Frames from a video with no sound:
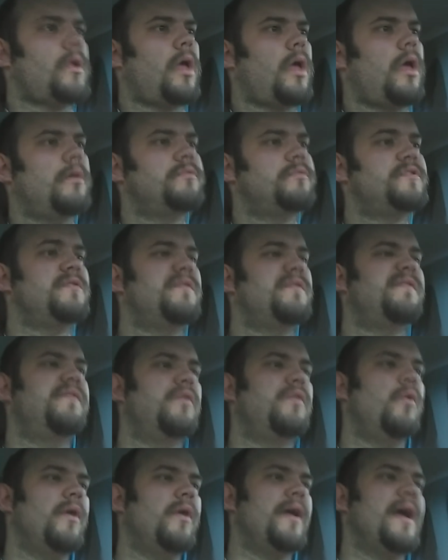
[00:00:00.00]
I'm still
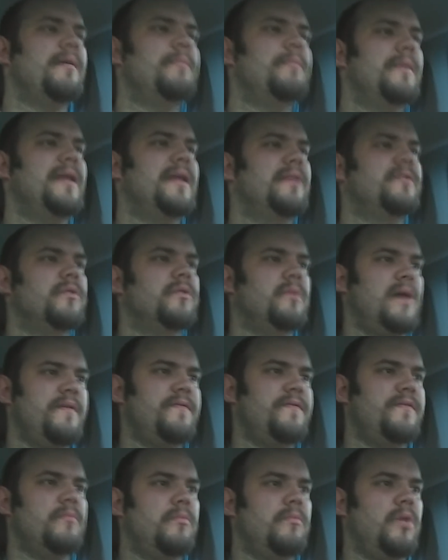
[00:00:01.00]
48 minutes away
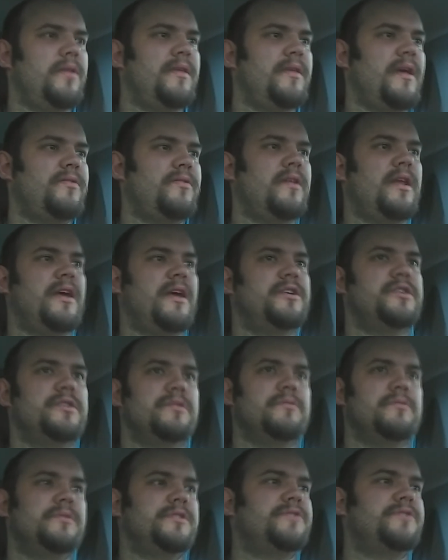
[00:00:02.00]
from my destination,
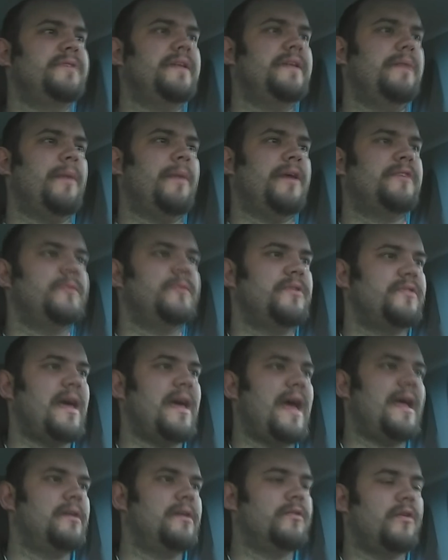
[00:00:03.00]
which really makes me
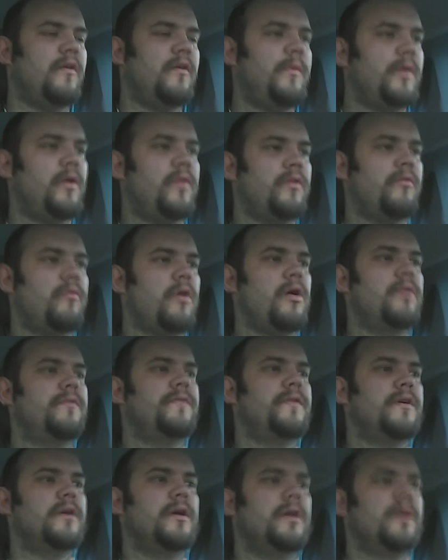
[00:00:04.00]
sad because I've been on the road
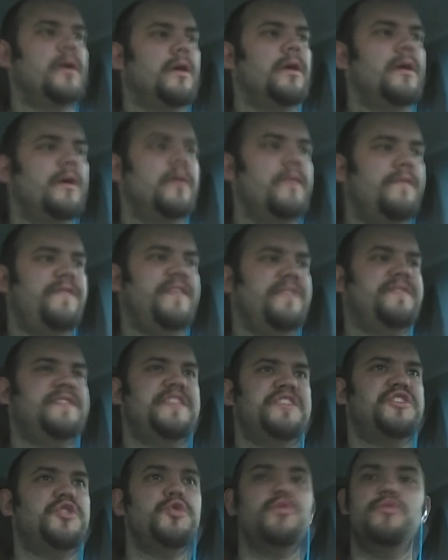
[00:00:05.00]
for
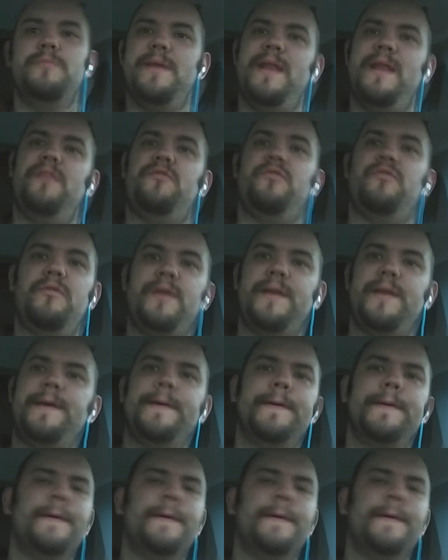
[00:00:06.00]
52 minutes already.